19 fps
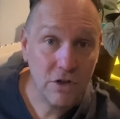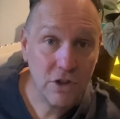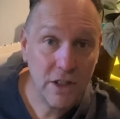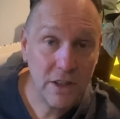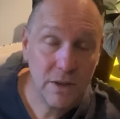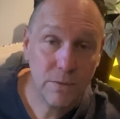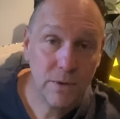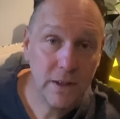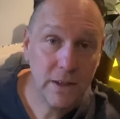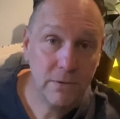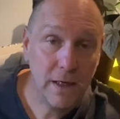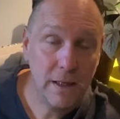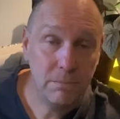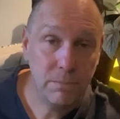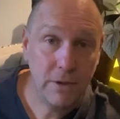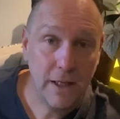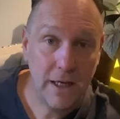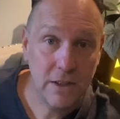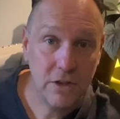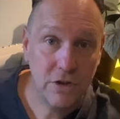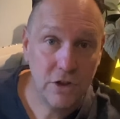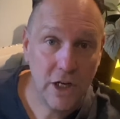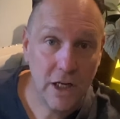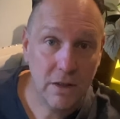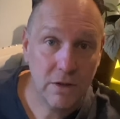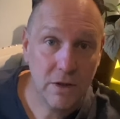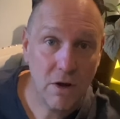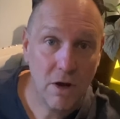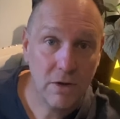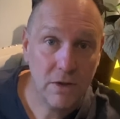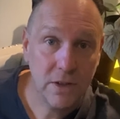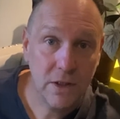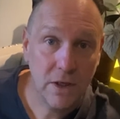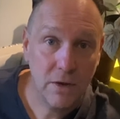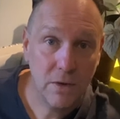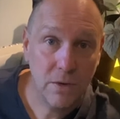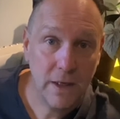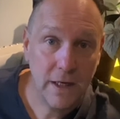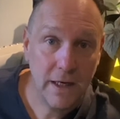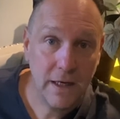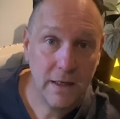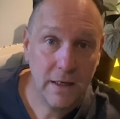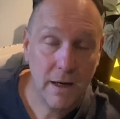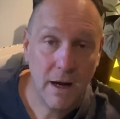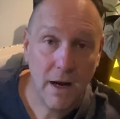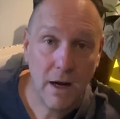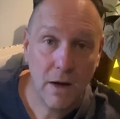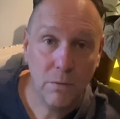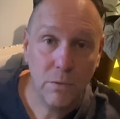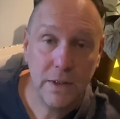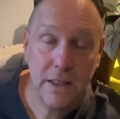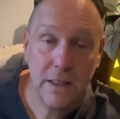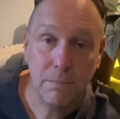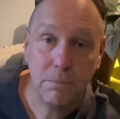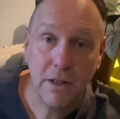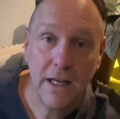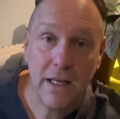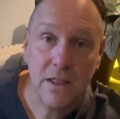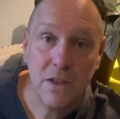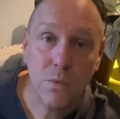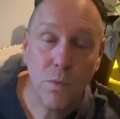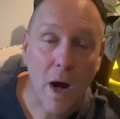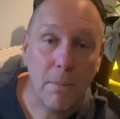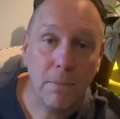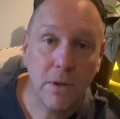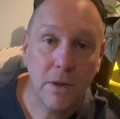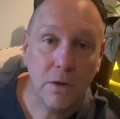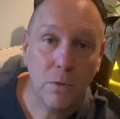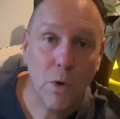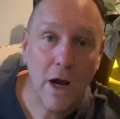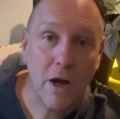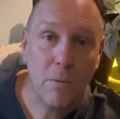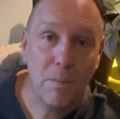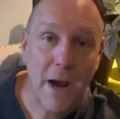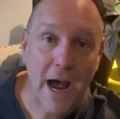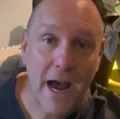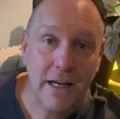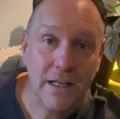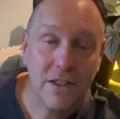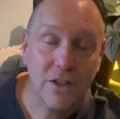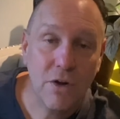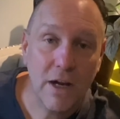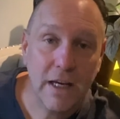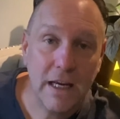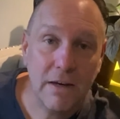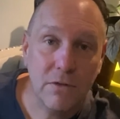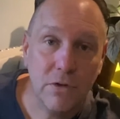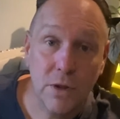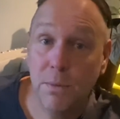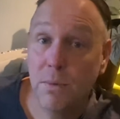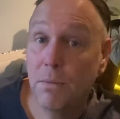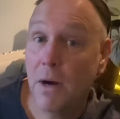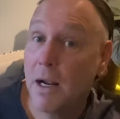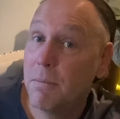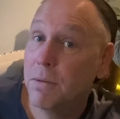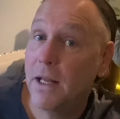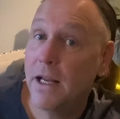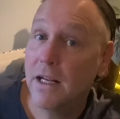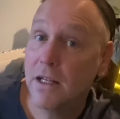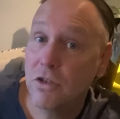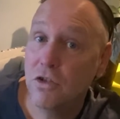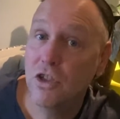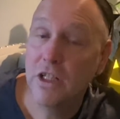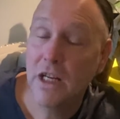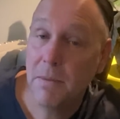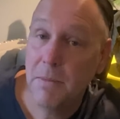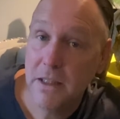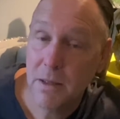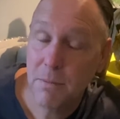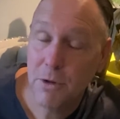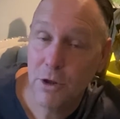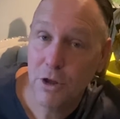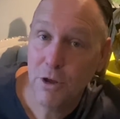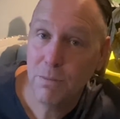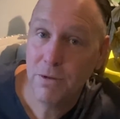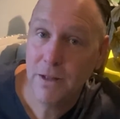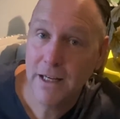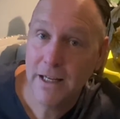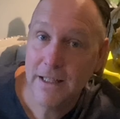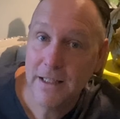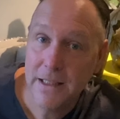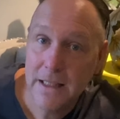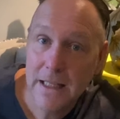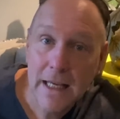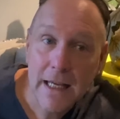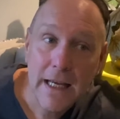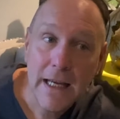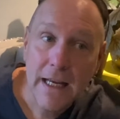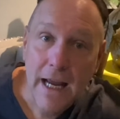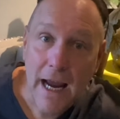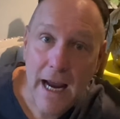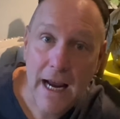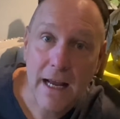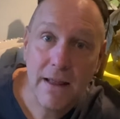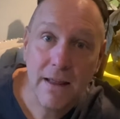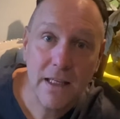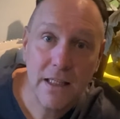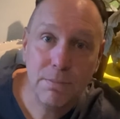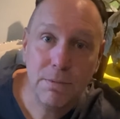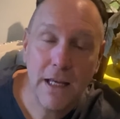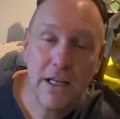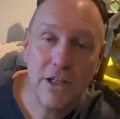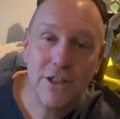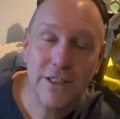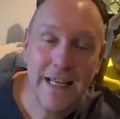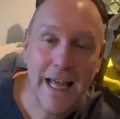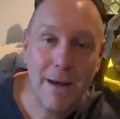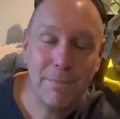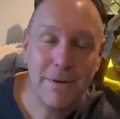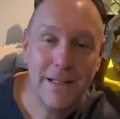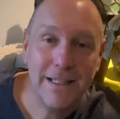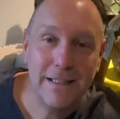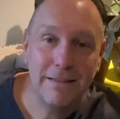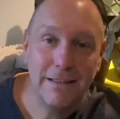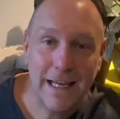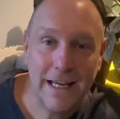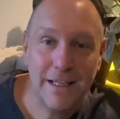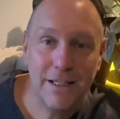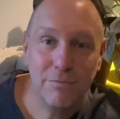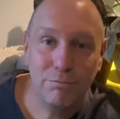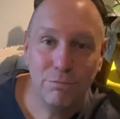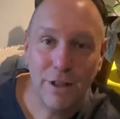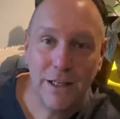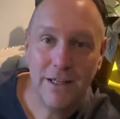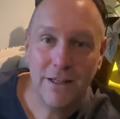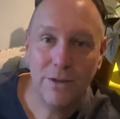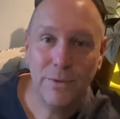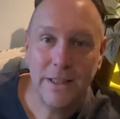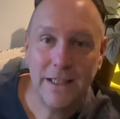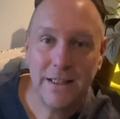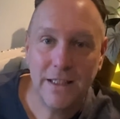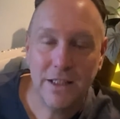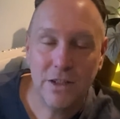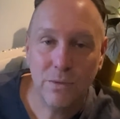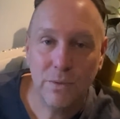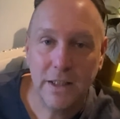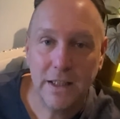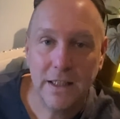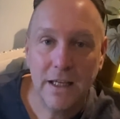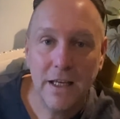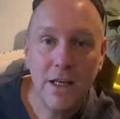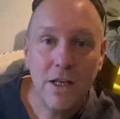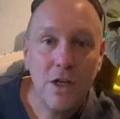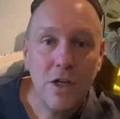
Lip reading: She has a really great plant channel also, and we did a plant swap a little while back. So I gave her some of my plants, she gave me some of her plants, and this plant just happened to land in Plant of the Week this week.